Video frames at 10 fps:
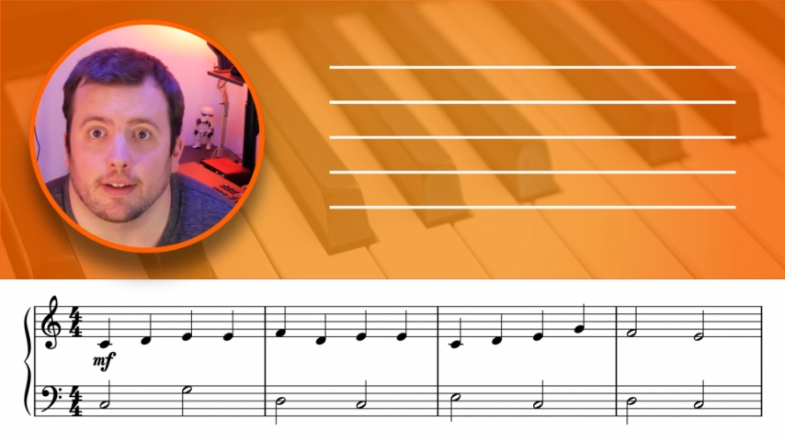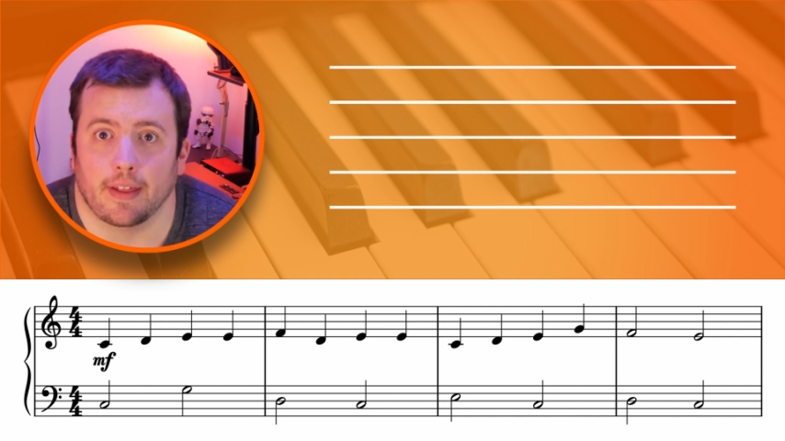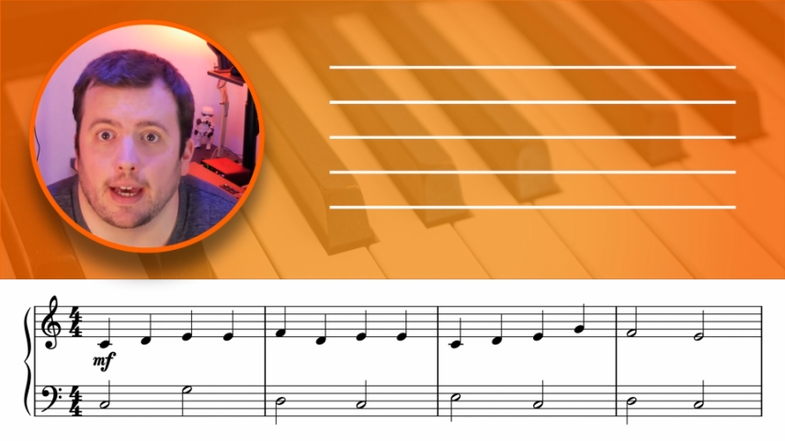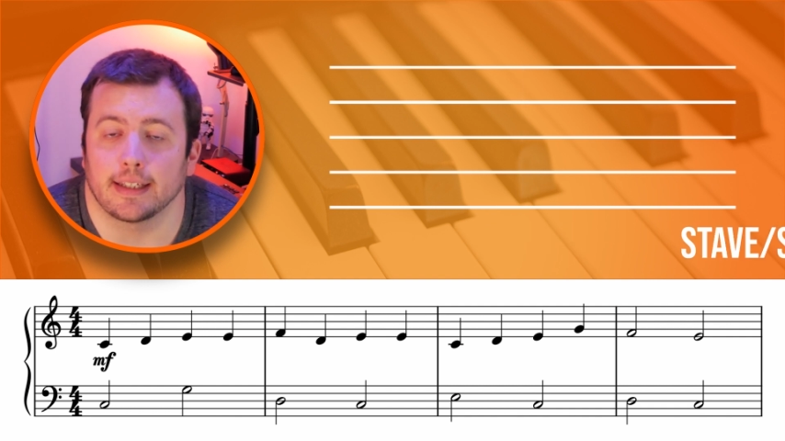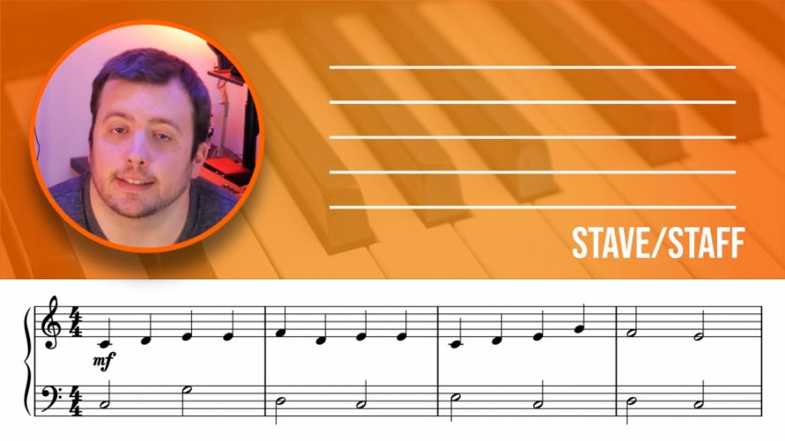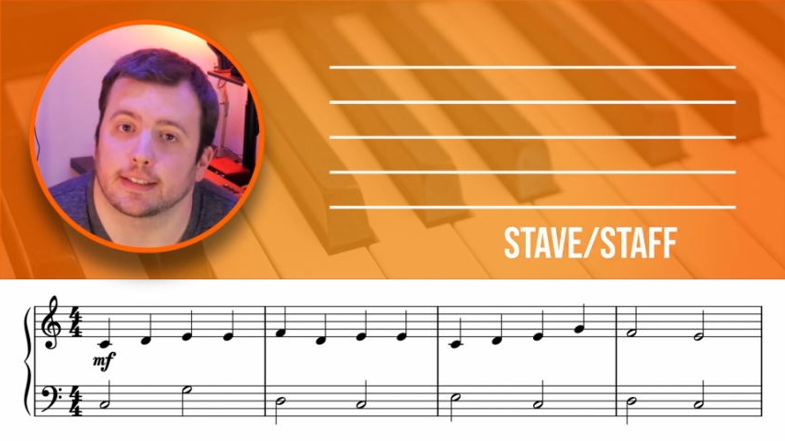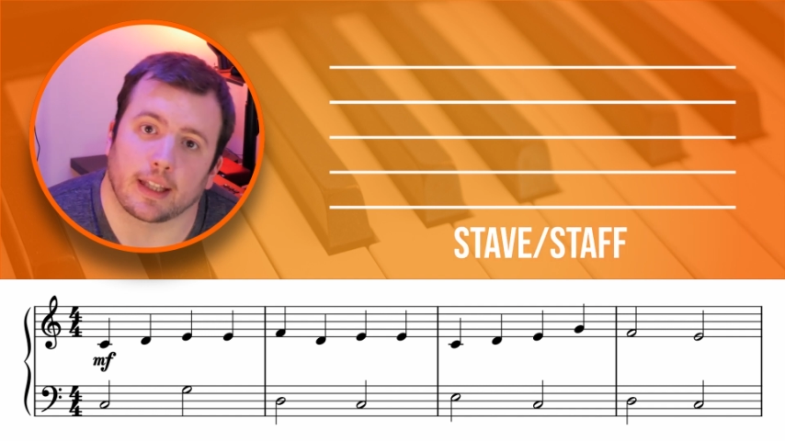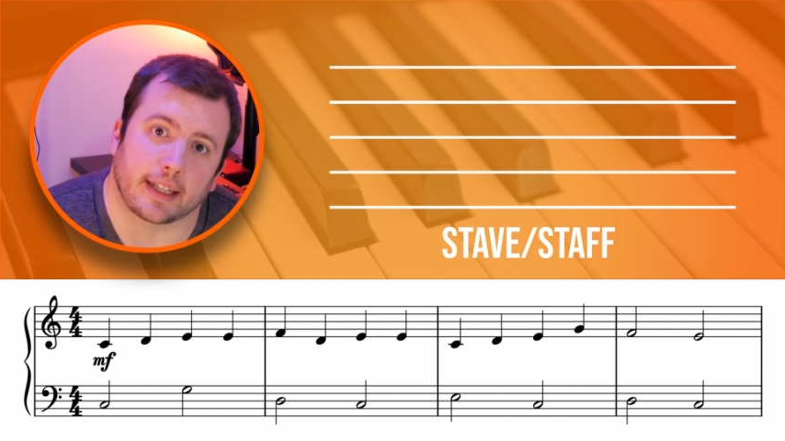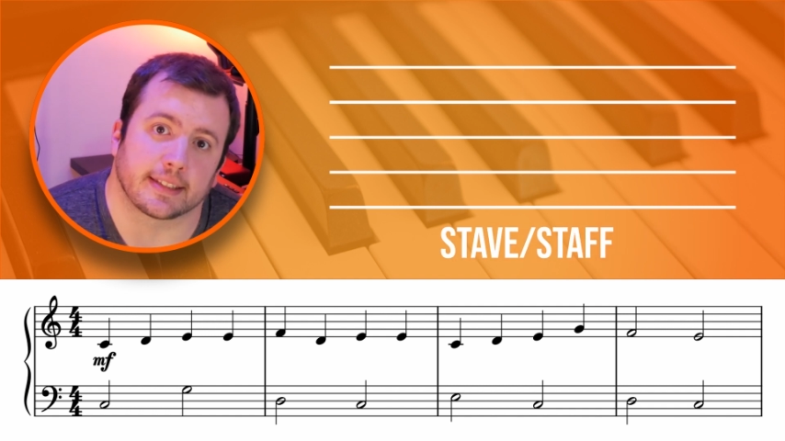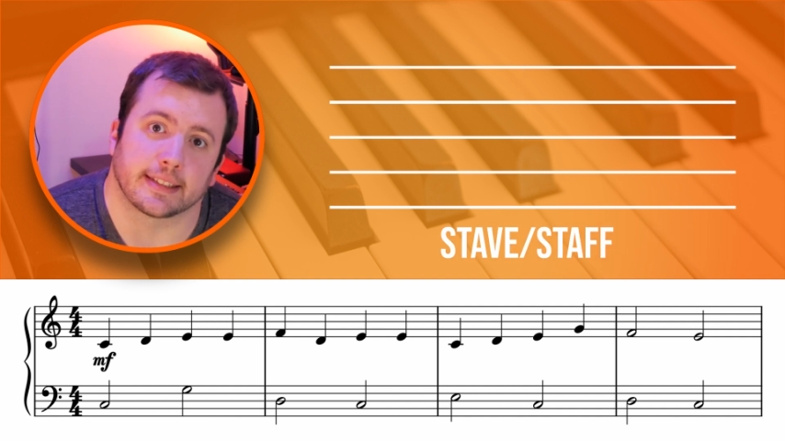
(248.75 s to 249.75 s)
Now that is the
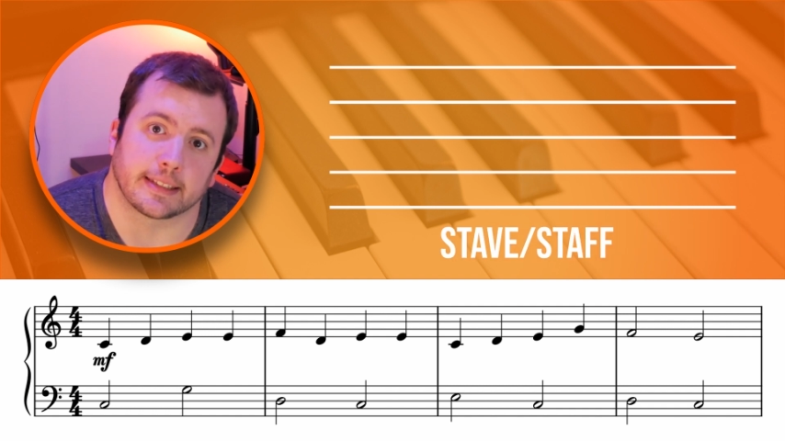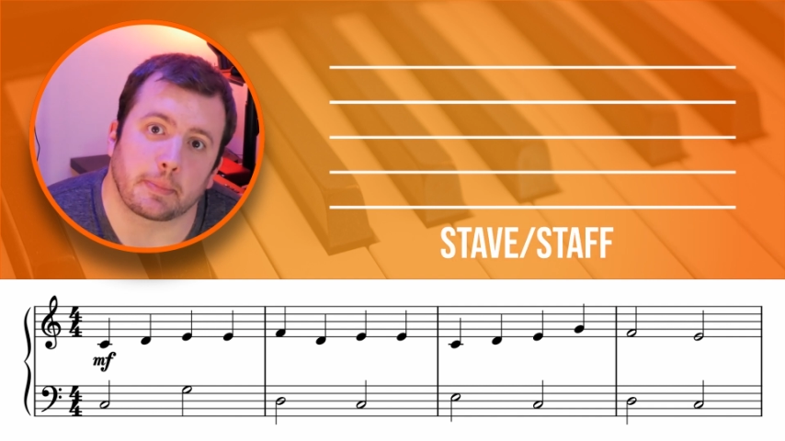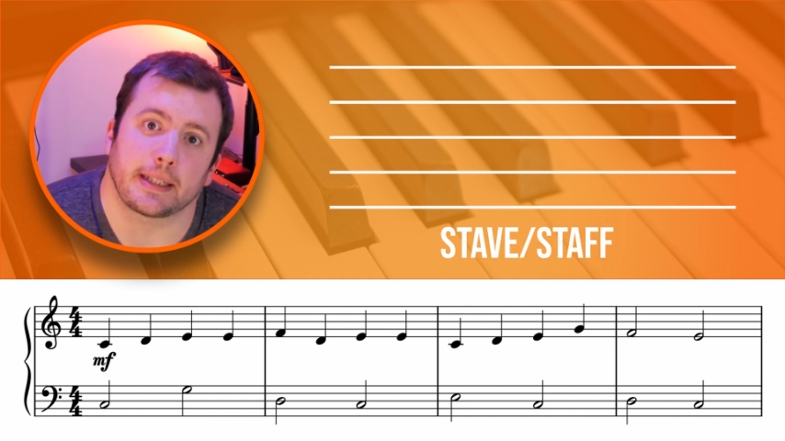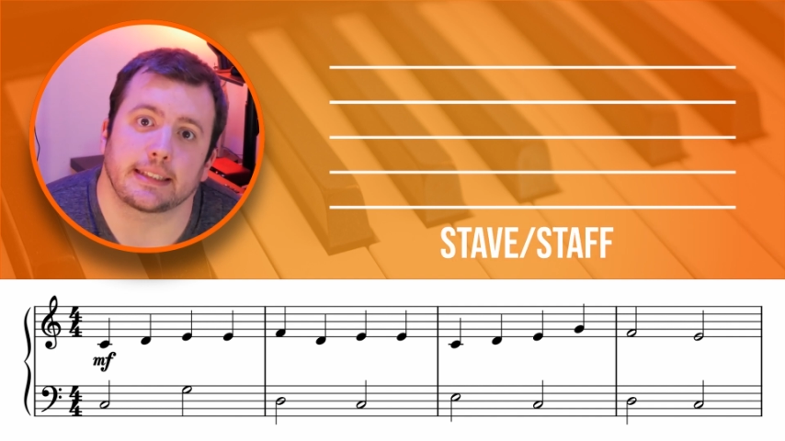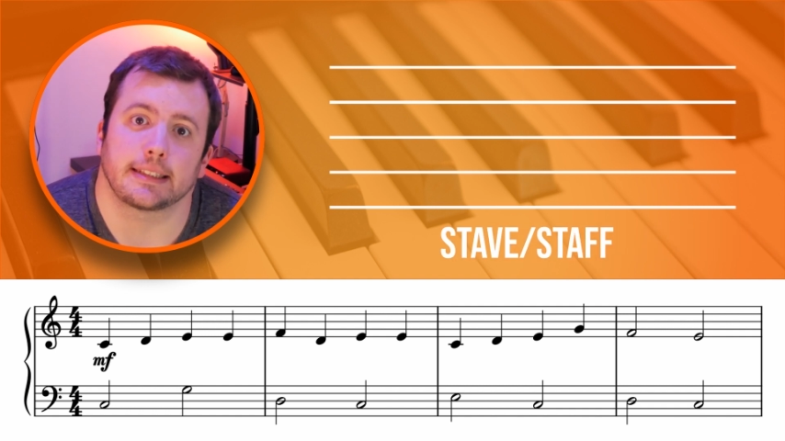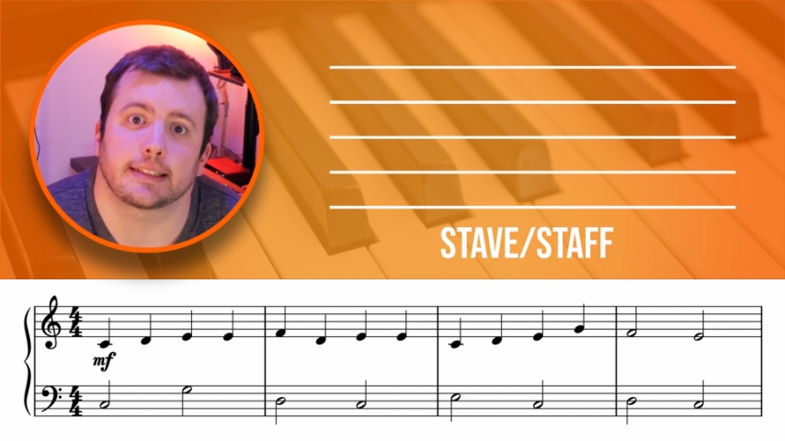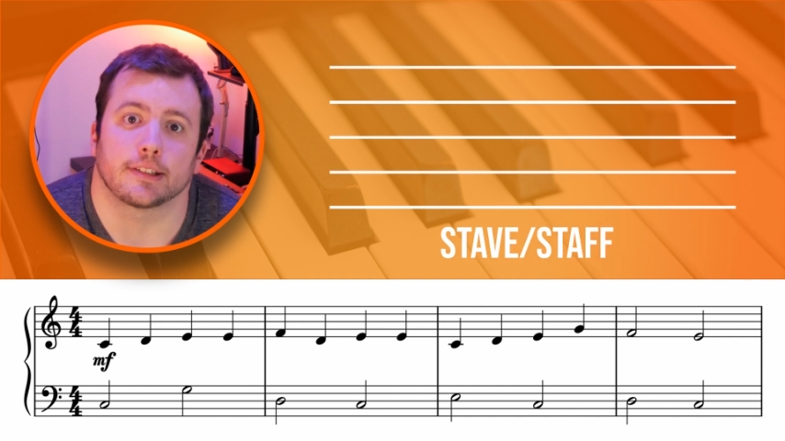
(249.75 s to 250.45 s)
lines and spaces